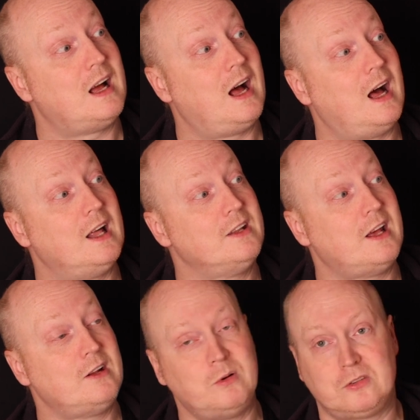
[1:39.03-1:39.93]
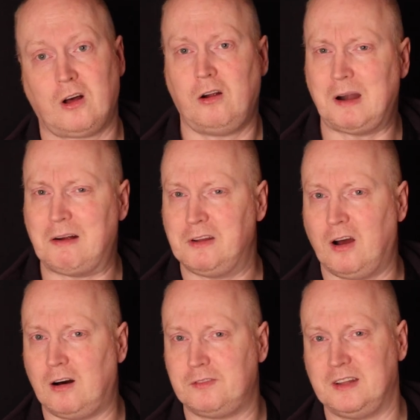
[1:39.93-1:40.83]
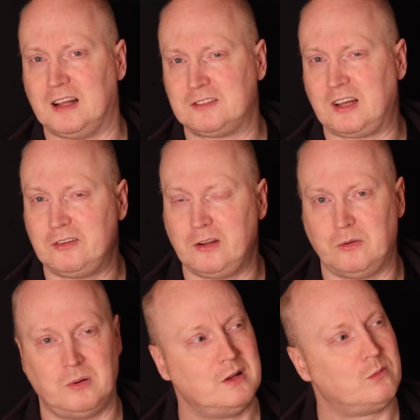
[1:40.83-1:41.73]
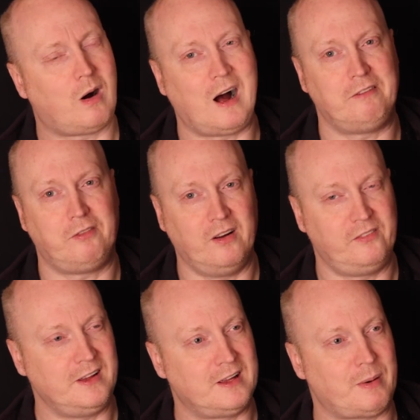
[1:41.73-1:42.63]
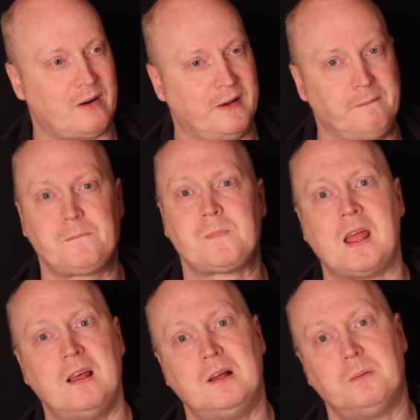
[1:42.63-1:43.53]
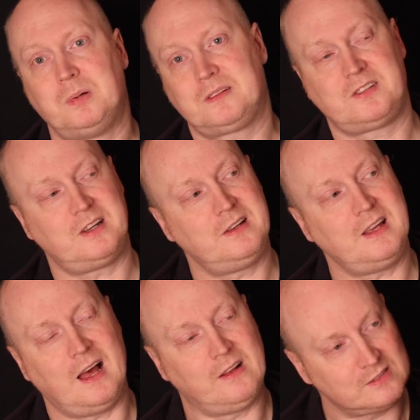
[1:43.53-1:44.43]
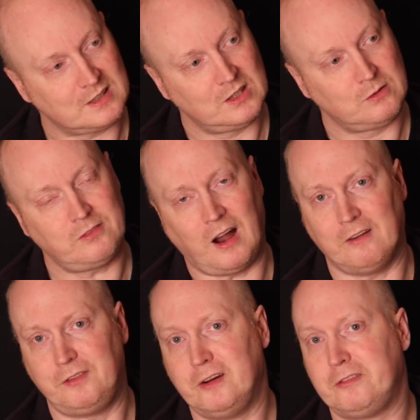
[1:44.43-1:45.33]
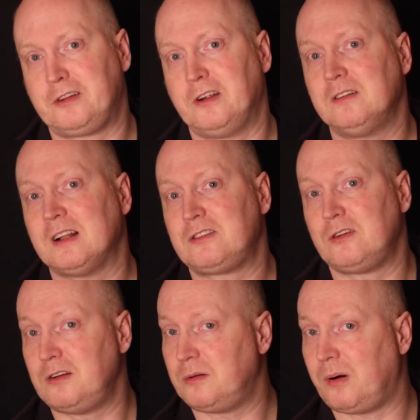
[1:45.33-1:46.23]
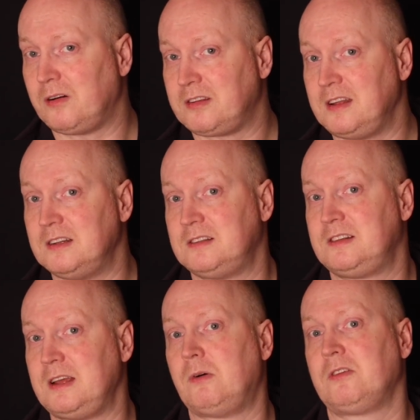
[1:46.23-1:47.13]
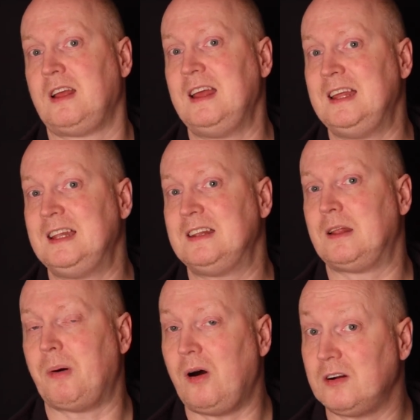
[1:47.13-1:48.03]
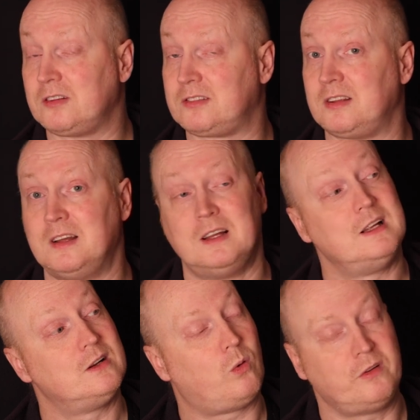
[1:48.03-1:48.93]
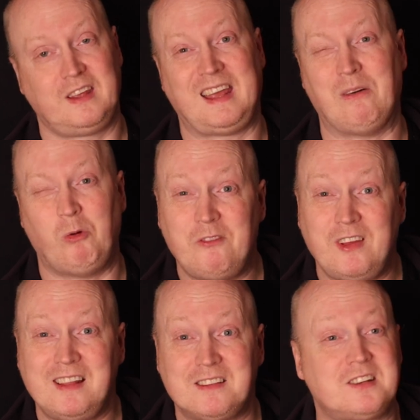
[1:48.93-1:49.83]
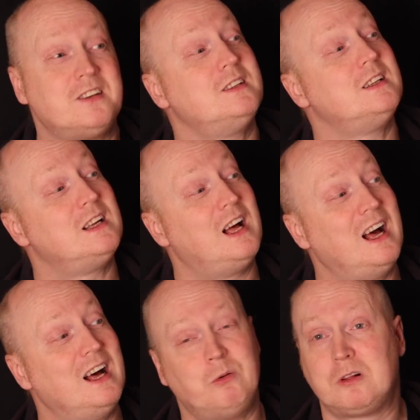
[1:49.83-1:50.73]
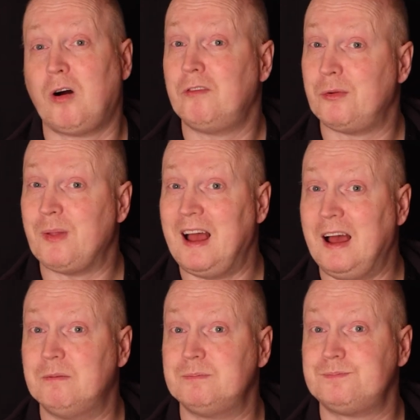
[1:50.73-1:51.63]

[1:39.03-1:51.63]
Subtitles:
and then we'll sort of round it off and I'll tell you what I think about it. But yeah, without further ado, let's do an unboxing, see what's in the box, what do you get with it, and we'll go on from there.